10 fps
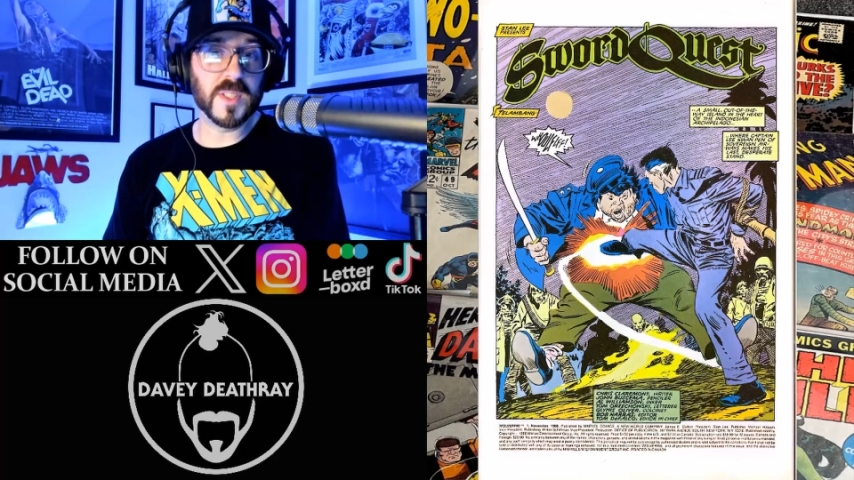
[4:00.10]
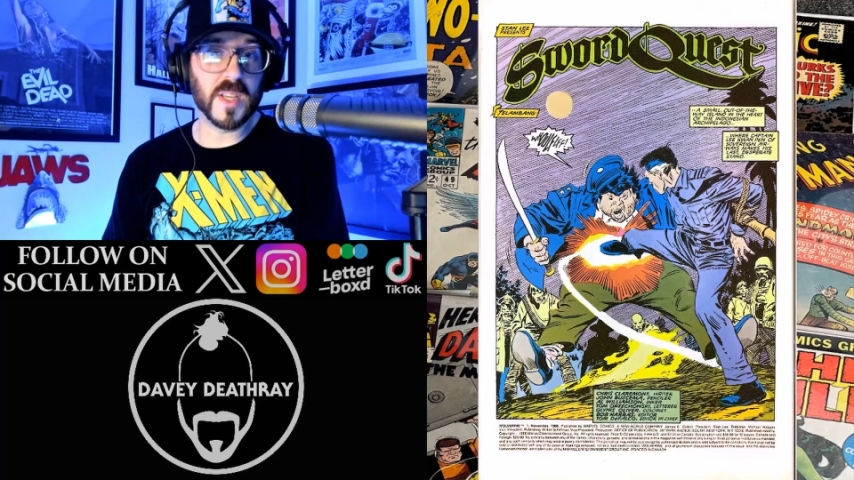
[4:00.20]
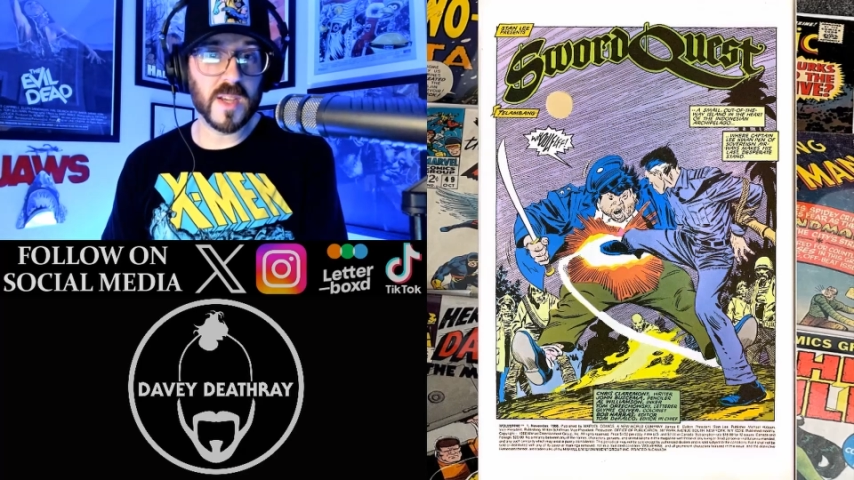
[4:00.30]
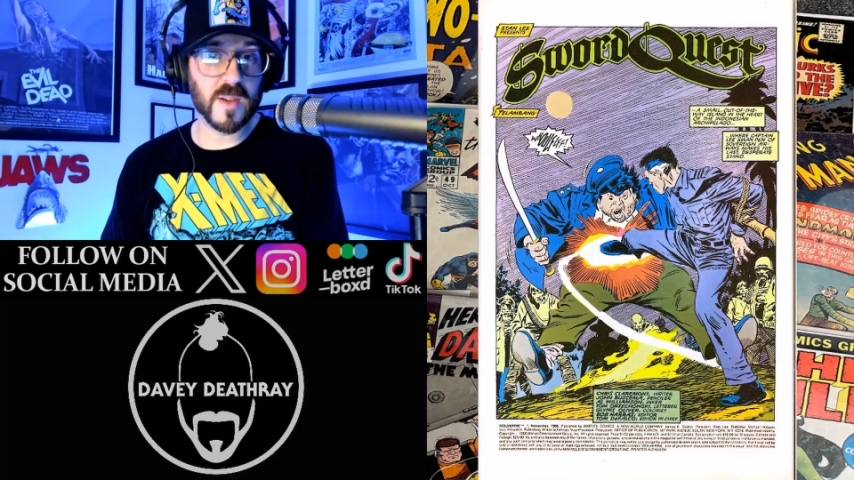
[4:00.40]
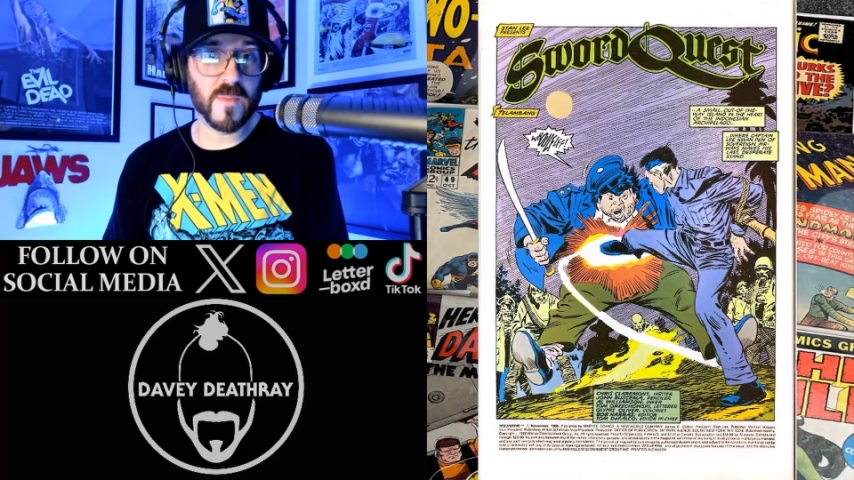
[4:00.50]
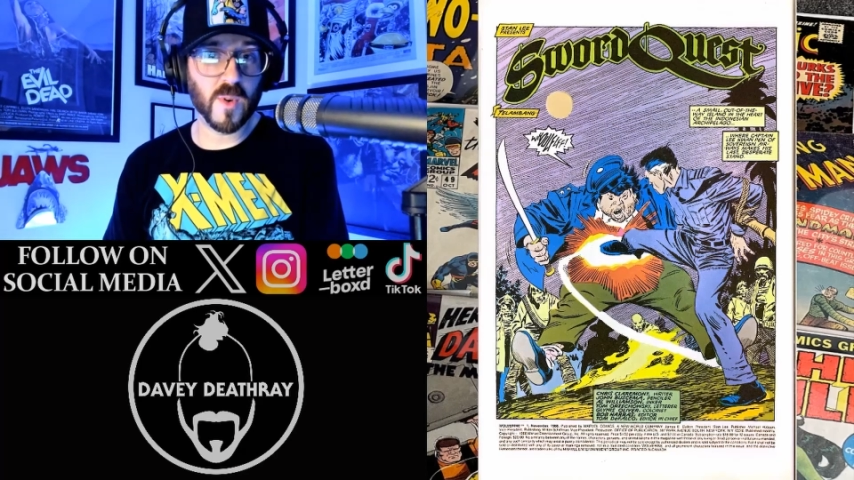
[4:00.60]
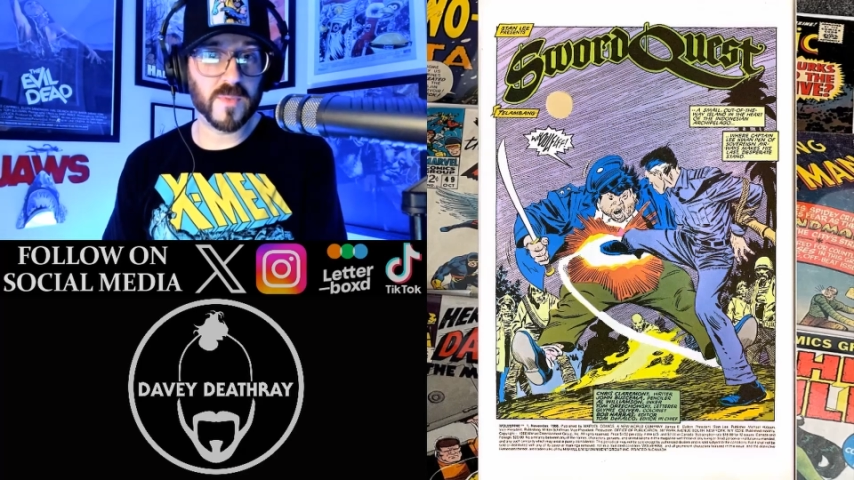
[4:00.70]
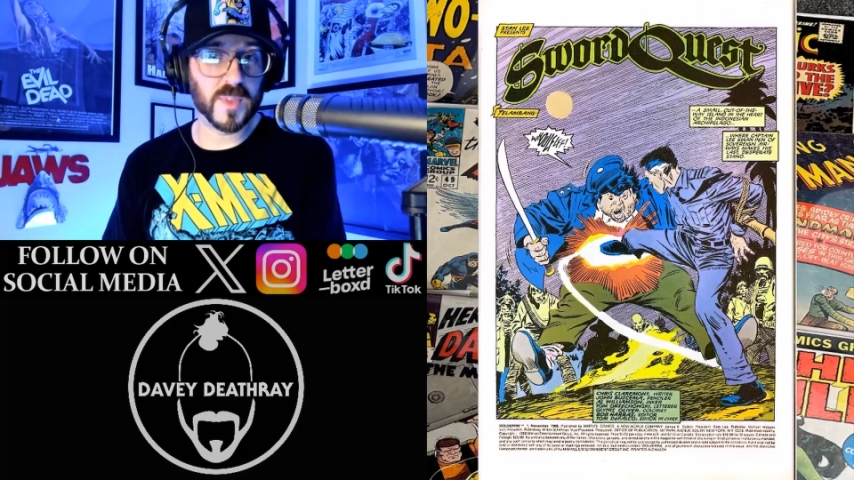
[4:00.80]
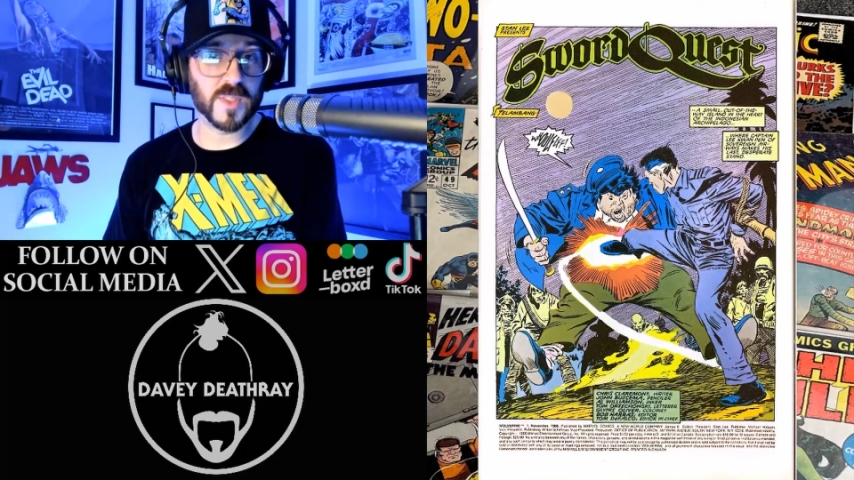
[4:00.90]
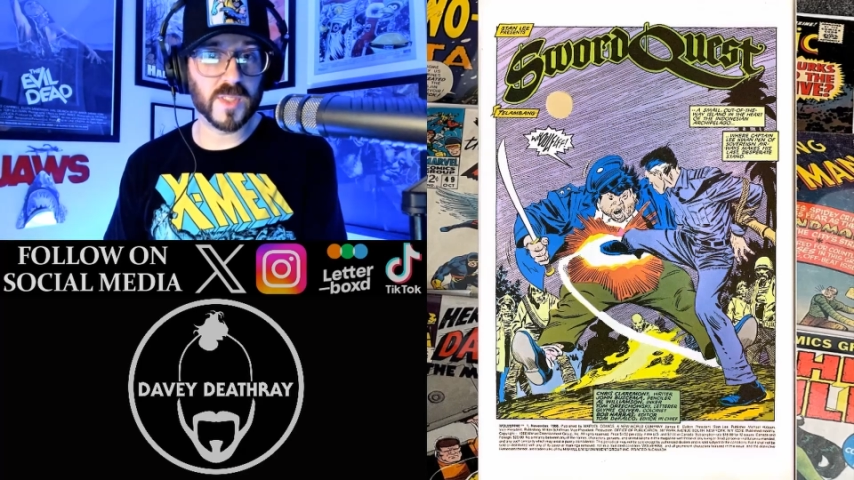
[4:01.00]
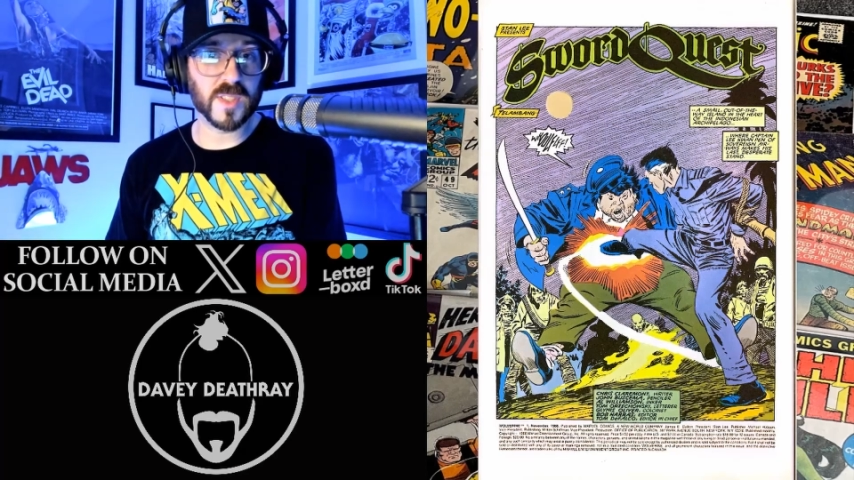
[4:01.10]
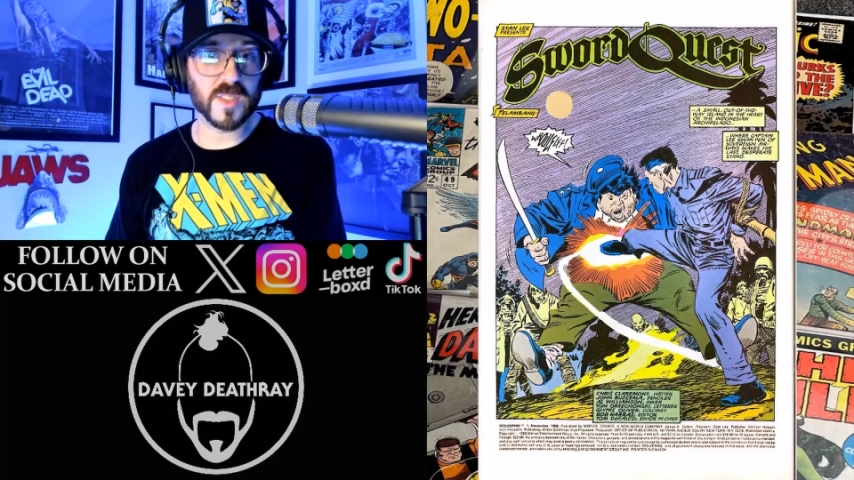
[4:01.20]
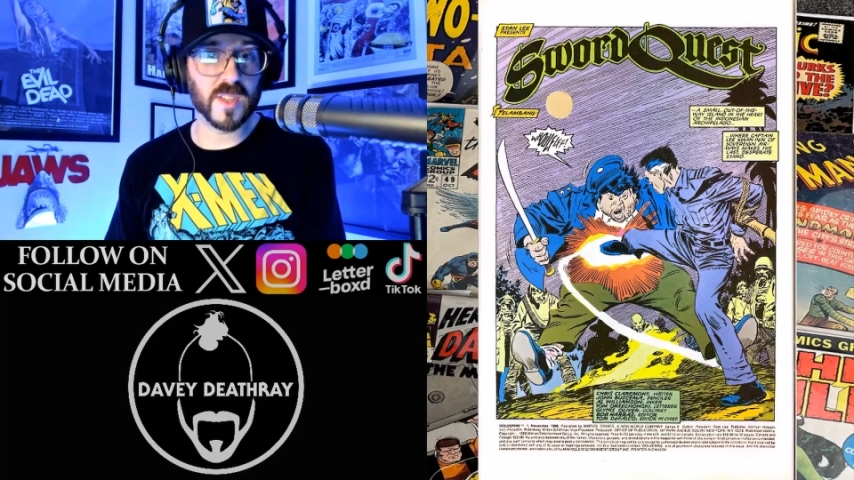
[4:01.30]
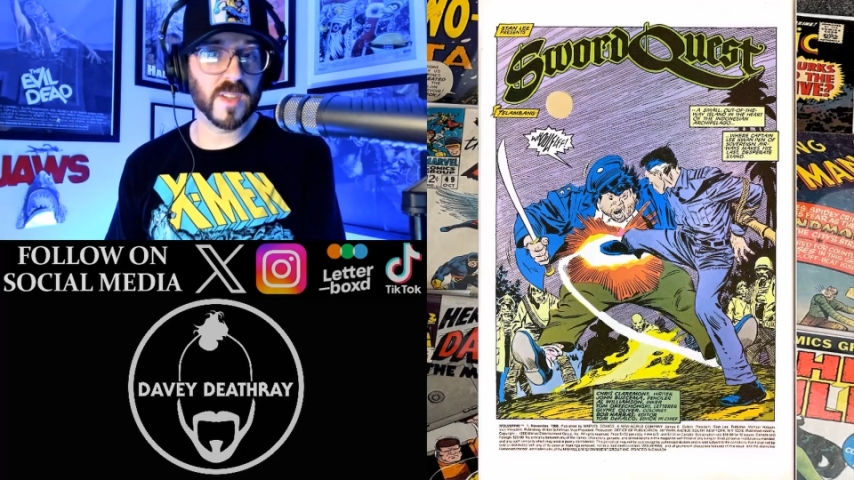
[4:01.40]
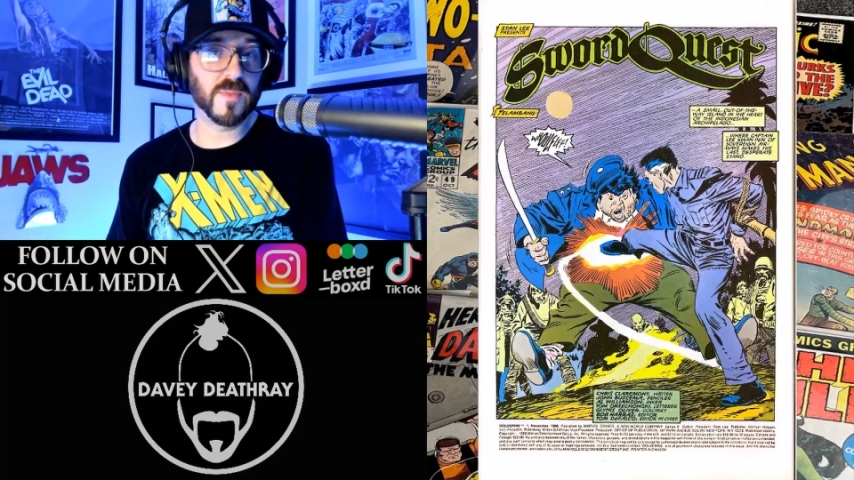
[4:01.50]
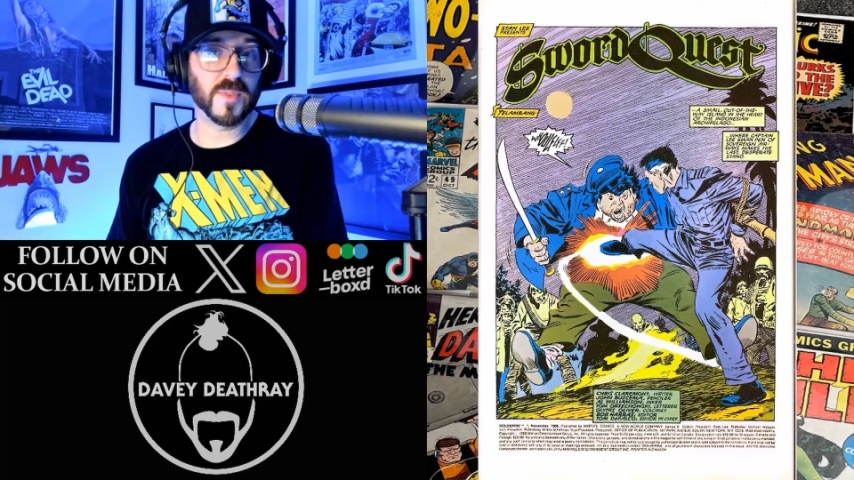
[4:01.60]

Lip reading: him or if it's just the